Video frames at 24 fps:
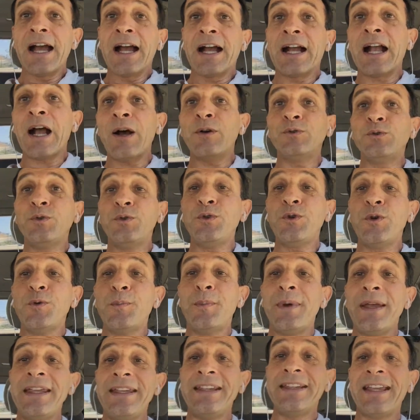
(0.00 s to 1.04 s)
How do you
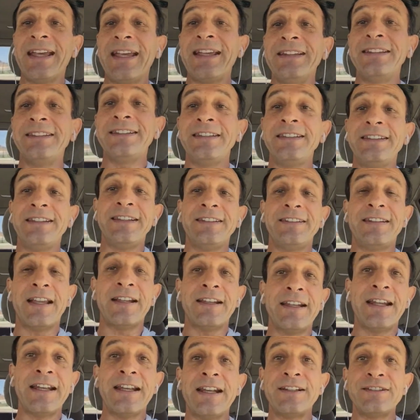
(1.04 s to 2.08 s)
make entities
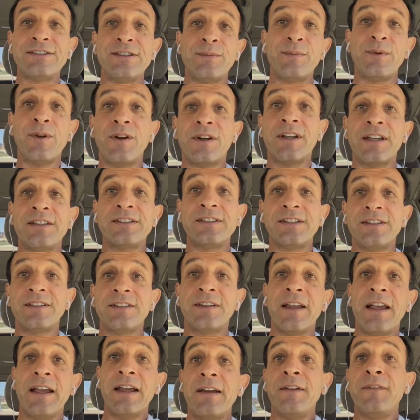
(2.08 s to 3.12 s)
and energy blockages